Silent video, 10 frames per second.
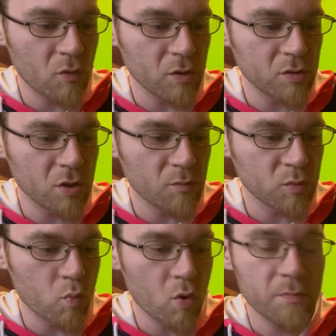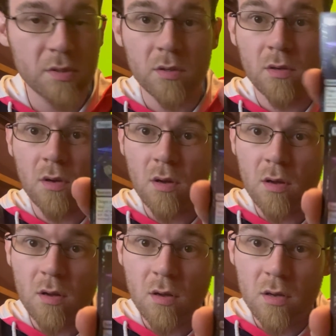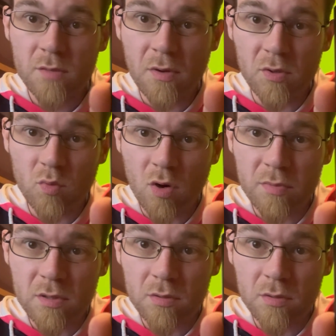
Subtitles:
or turn was warped. Spell was warped.